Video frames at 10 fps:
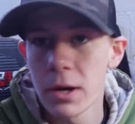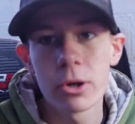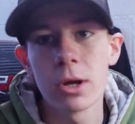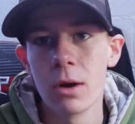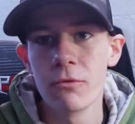
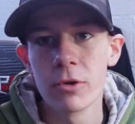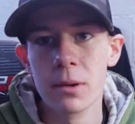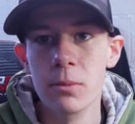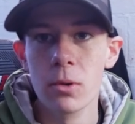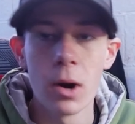
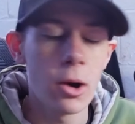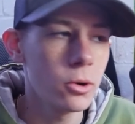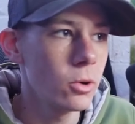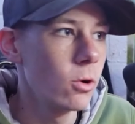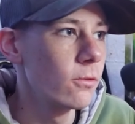comfortable. I'll
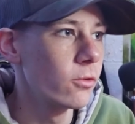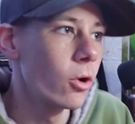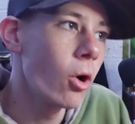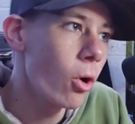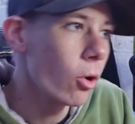go over
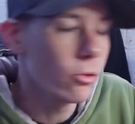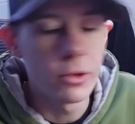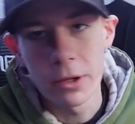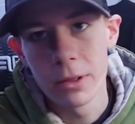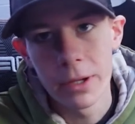all
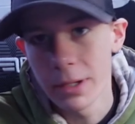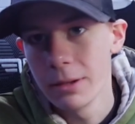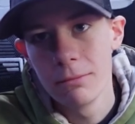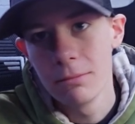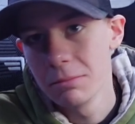the like
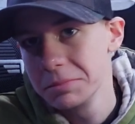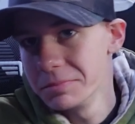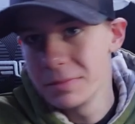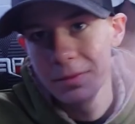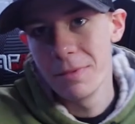
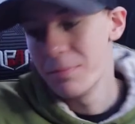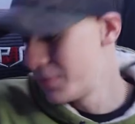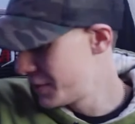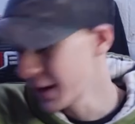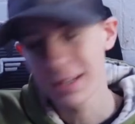
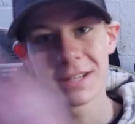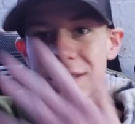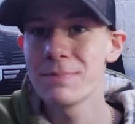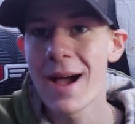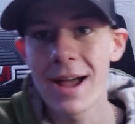thickness
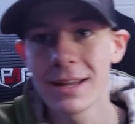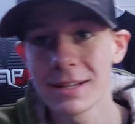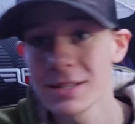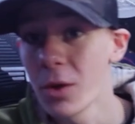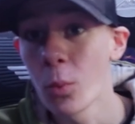
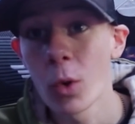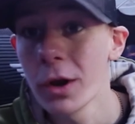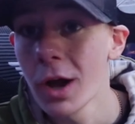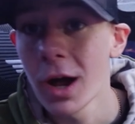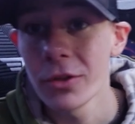padding and
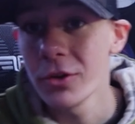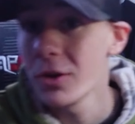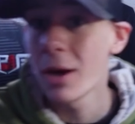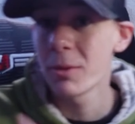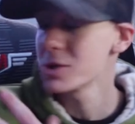whatnot, dude. How much